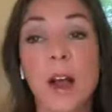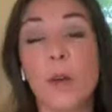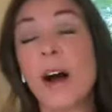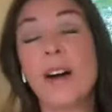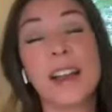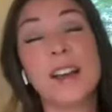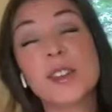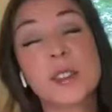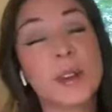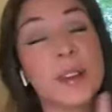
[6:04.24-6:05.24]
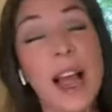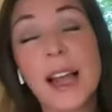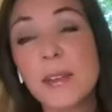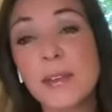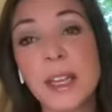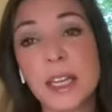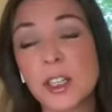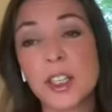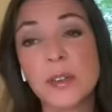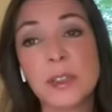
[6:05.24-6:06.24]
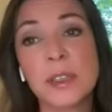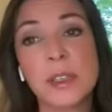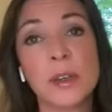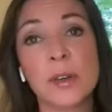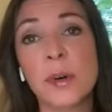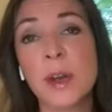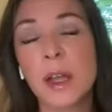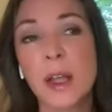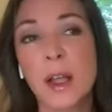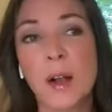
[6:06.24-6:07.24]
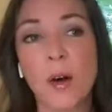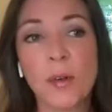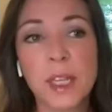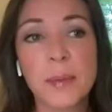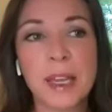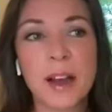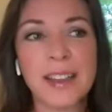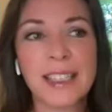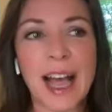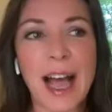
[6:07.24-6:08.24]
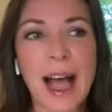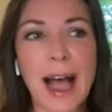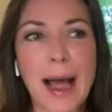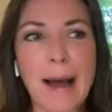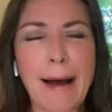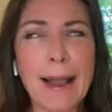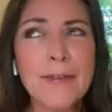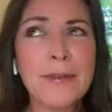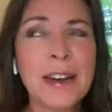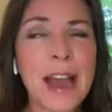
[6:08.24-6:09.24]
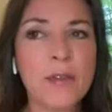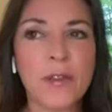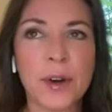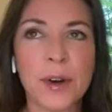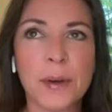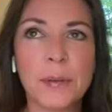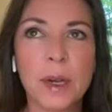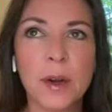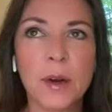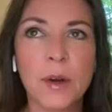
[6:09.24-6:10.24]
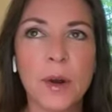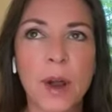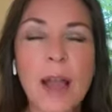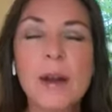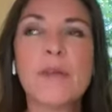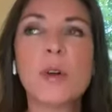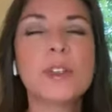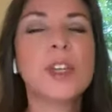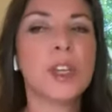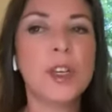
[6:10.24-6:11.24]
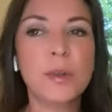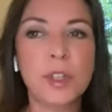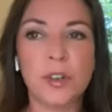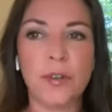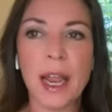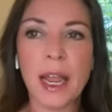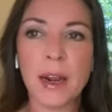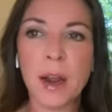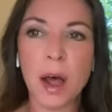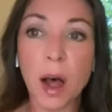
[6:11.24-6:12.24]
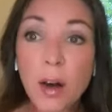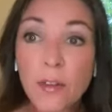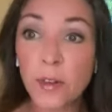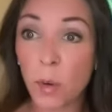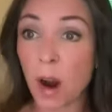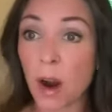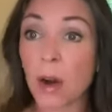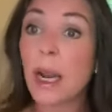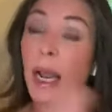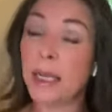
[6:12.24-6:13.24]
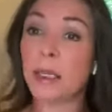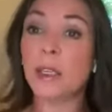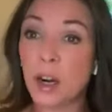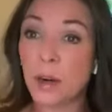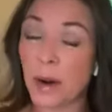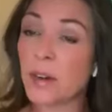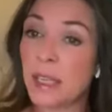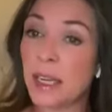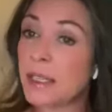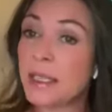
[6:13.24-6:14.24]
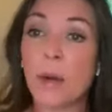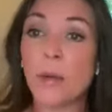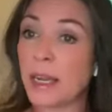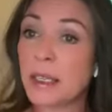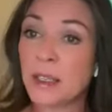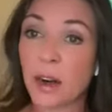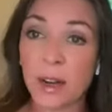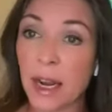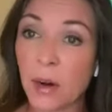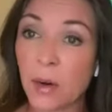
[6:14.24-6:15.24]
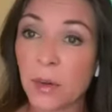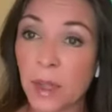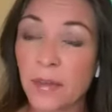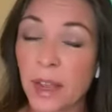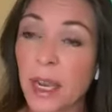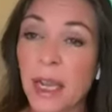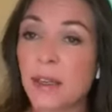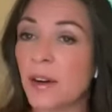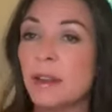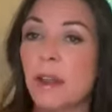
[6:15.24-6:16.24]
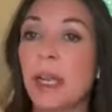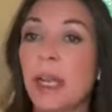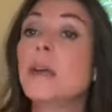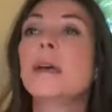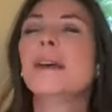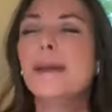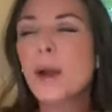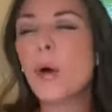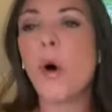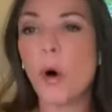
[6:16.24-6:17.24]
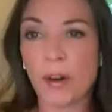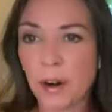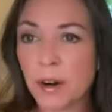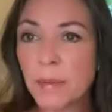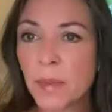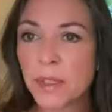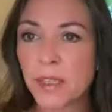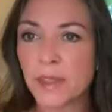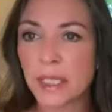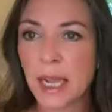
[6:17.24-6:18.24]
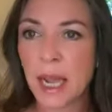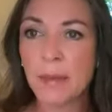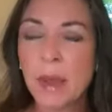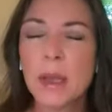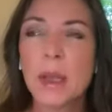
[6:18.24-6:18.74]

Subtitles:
Well, I think it chooses you only because I never was a huge fan of noir as a young person. It's not what I started out loving. I started loving, you know, horror most of the time.